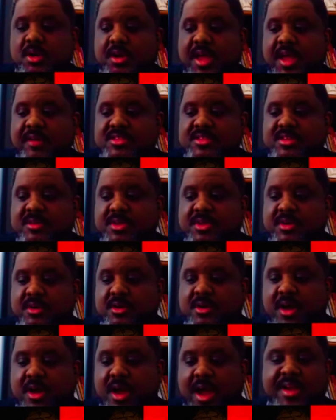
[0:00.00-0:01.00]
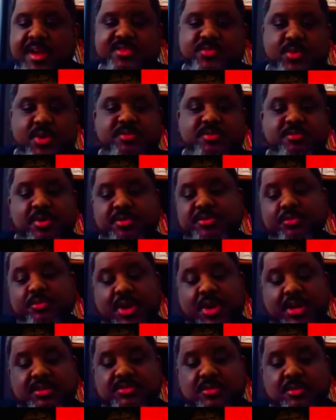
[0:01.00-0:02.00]
having some of the highest rates of both
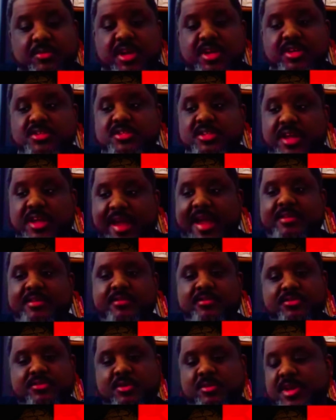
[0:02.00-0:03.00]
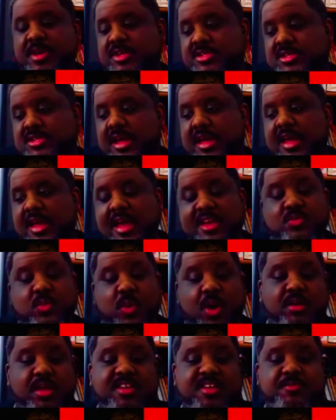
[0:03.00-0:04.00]
direct discrimination, like active discrimination, as
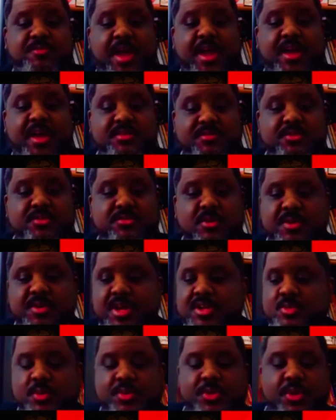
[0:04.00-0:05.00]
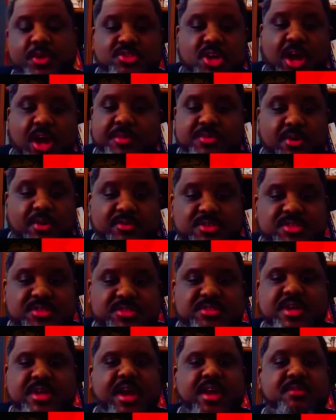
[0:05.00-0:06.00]
well as passive discrimination with on jobs or just
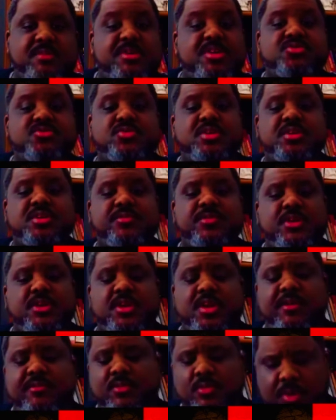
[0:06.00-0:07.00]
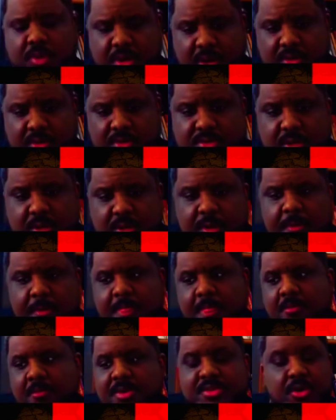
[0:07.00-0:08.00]
in society, being treated differently than everyone else.
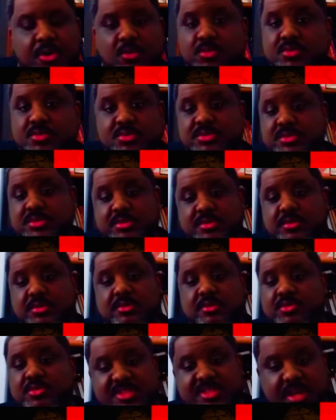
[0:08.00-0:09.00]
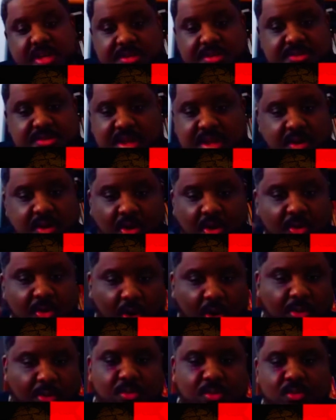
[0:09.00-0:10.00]
But those studies, that
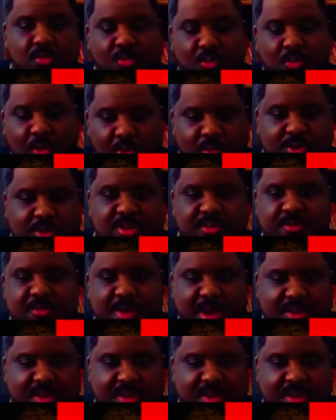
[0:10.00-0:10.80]
all the work we get